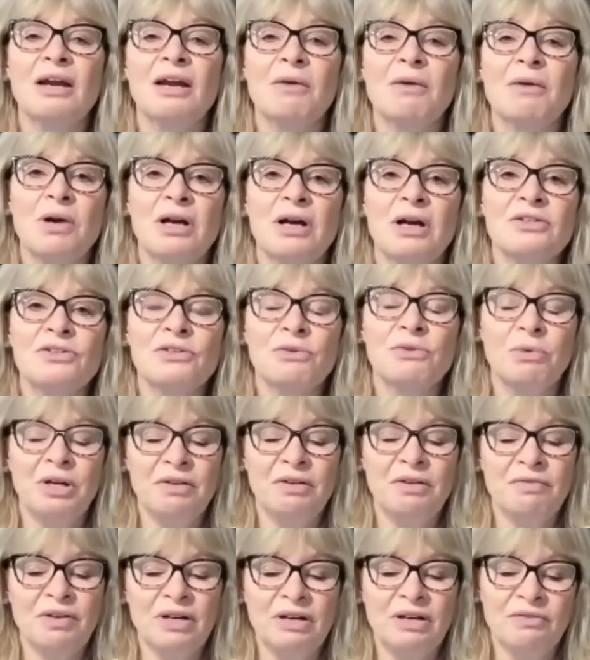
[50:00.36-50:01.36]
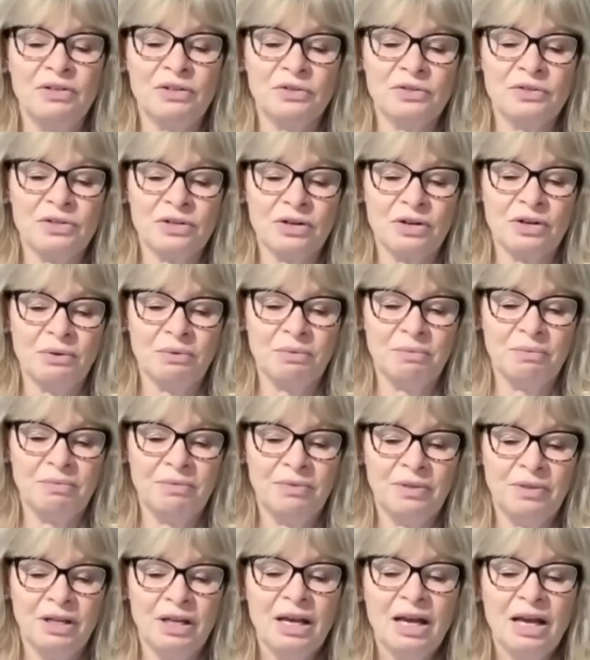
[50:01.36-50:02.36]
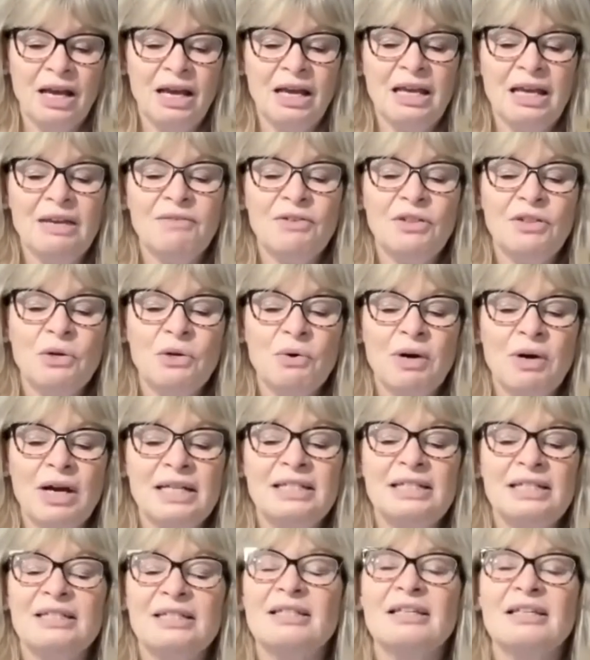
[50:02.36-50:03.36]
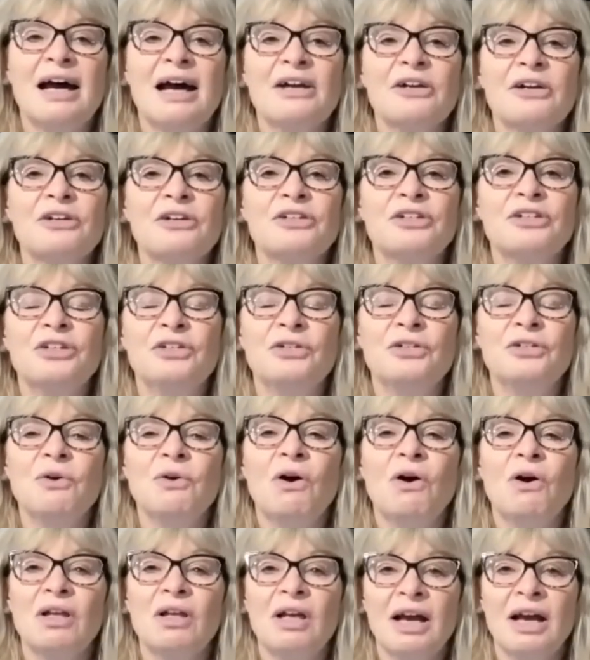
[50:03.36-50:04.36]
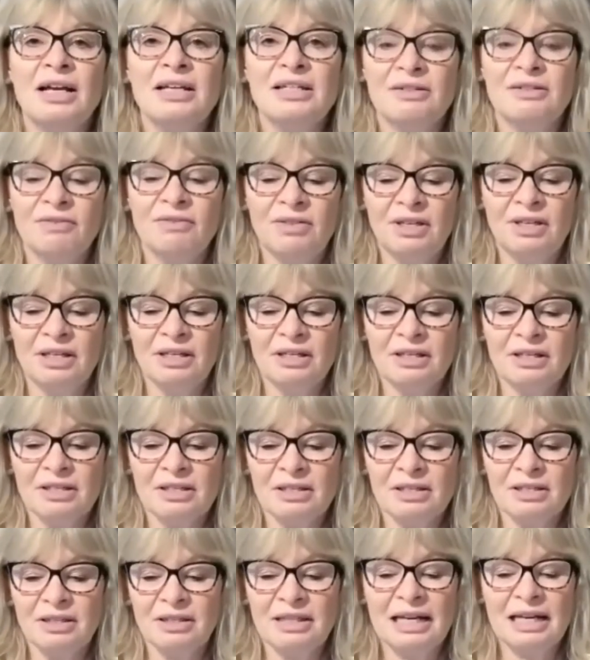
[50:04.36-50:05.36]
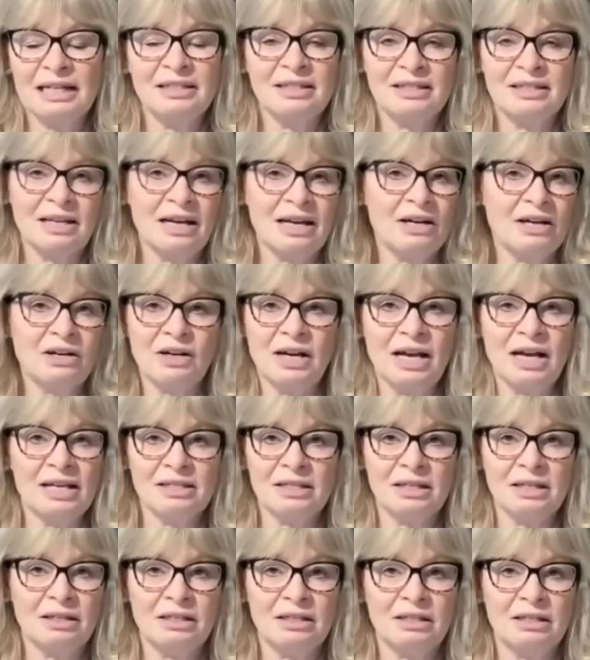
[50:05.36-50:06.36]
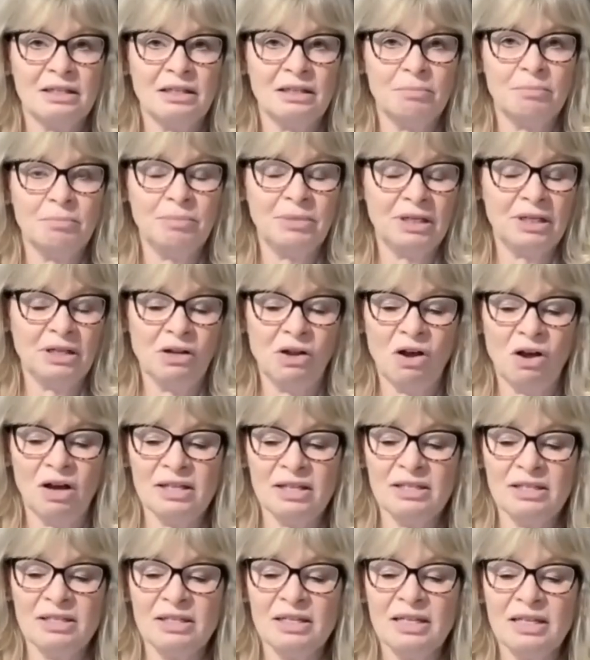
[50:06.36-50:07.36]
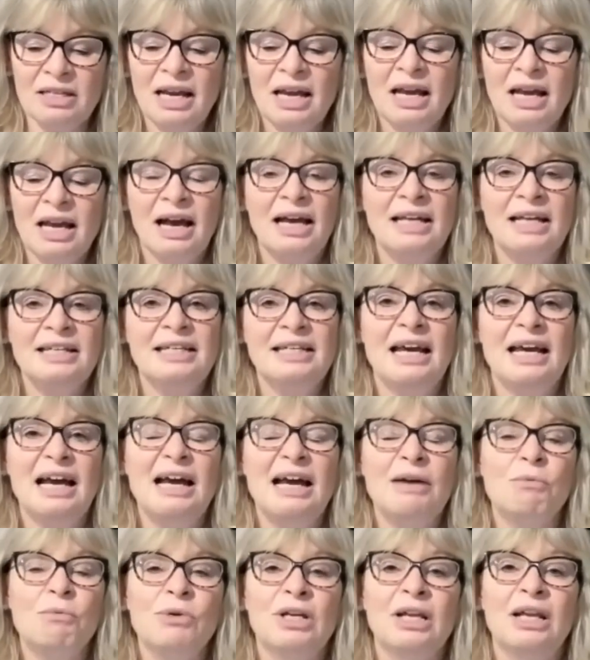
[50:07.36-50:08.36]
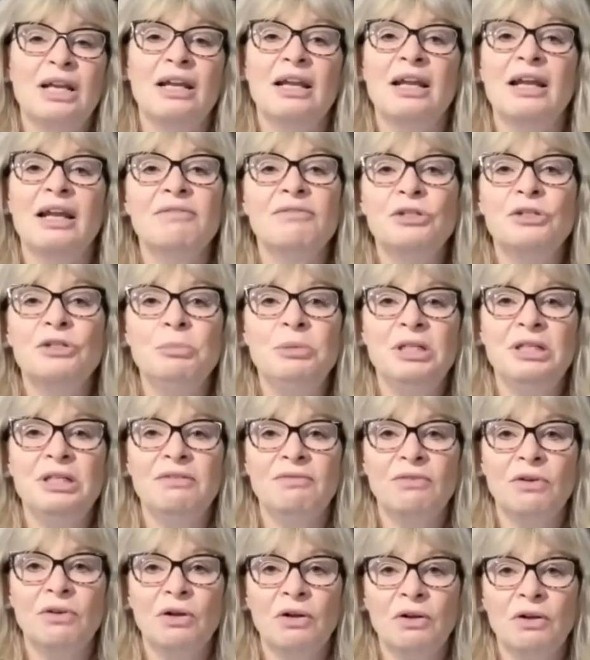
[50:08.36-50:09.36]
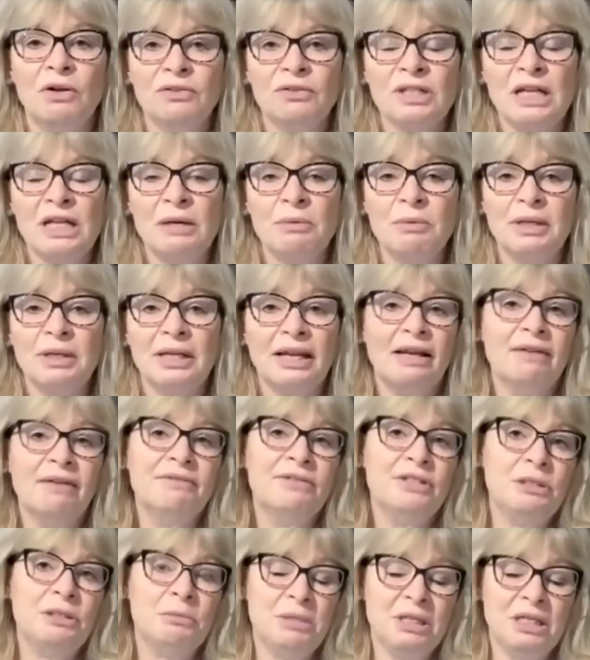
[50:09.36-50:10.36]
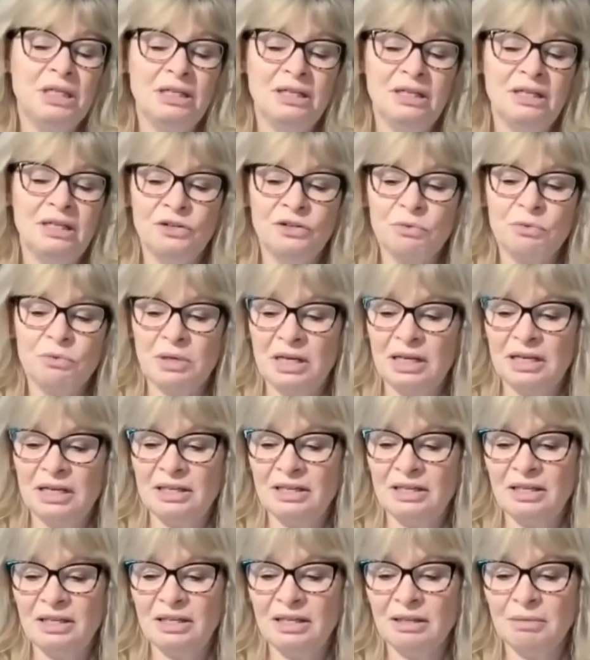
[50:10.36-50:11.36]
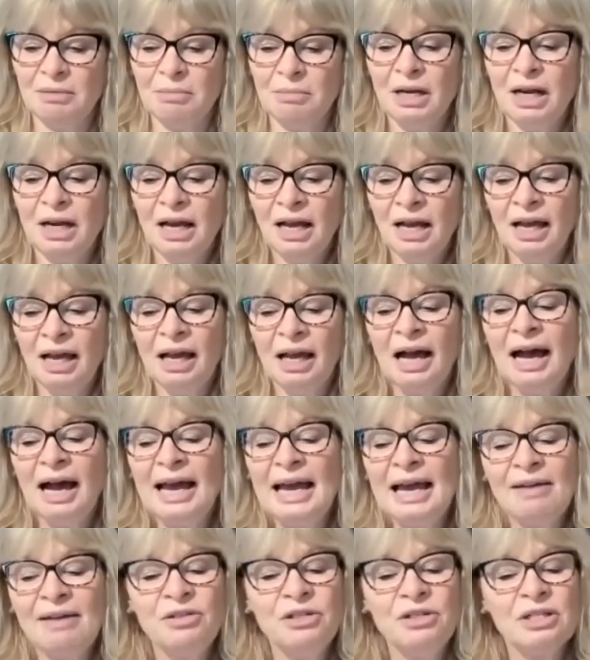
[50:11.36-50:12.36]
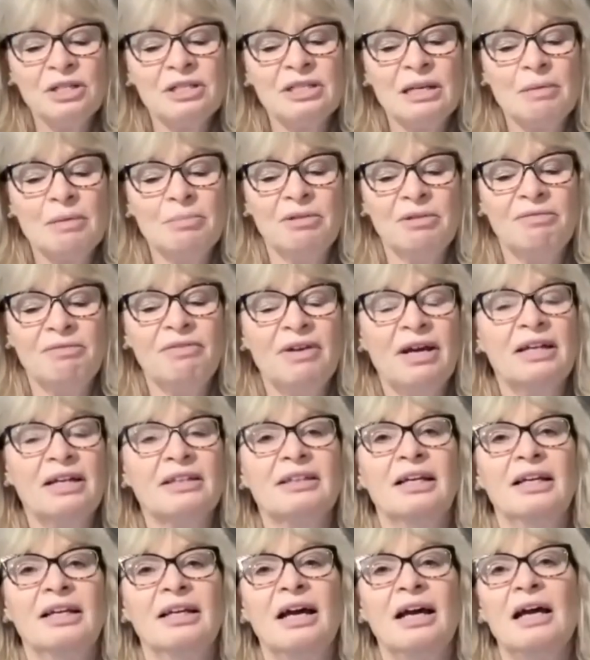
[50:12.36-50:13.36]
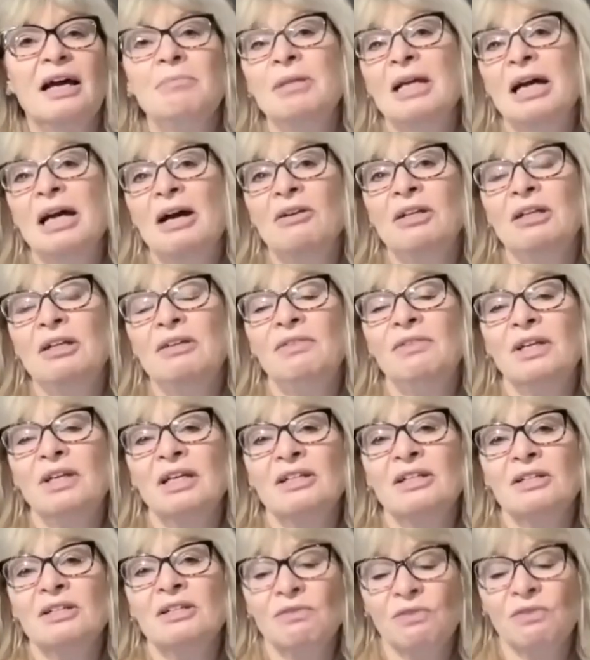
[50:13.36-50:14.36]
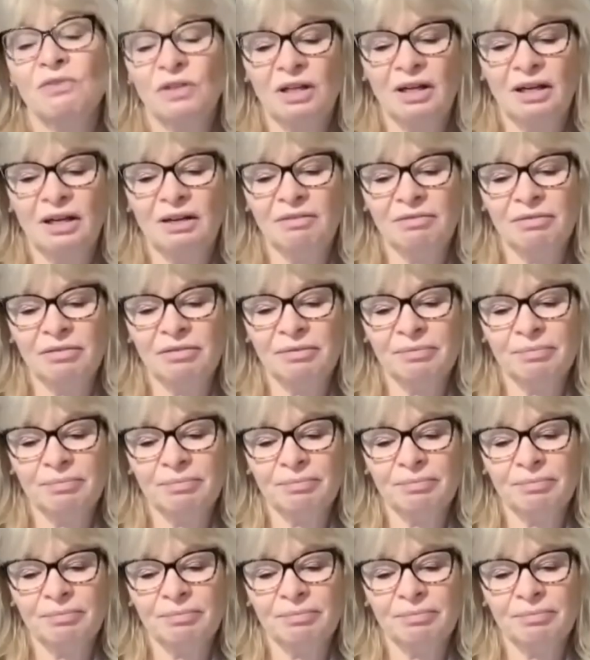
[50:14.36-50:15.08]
I was 25 years ago. Even though I desire to do all kinds of things, that desire hasn't been lost. I, t- I would love to be involved. I would love to meet needs when I see them. I have to accept the fact that I'm now living a different life.